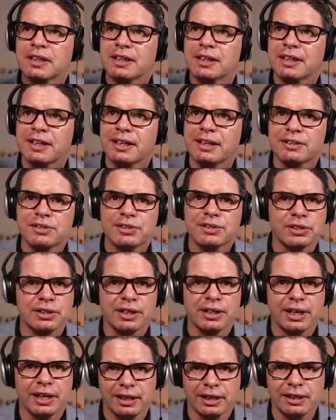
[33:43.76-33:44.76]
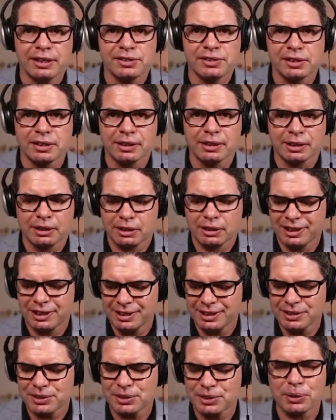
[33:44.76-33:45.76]
it is an
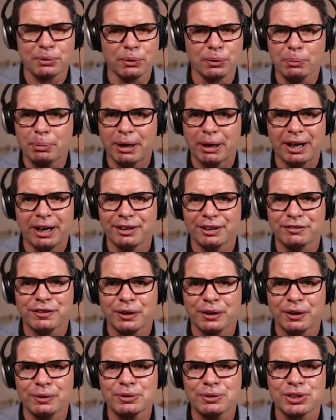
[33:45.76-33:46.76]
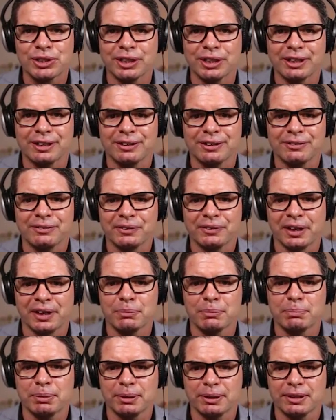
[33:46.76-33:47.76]
integral part of culture, that
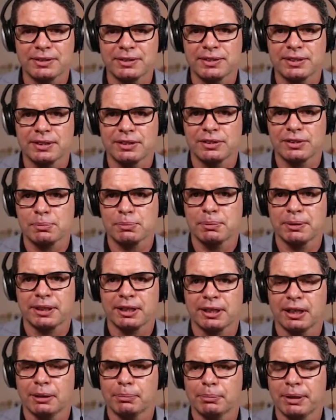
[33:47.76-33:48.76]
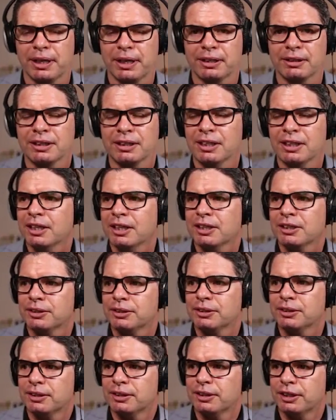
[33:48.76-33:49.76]
ability to speak up. And
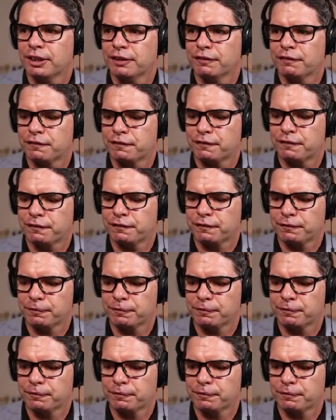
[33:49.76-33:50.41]
if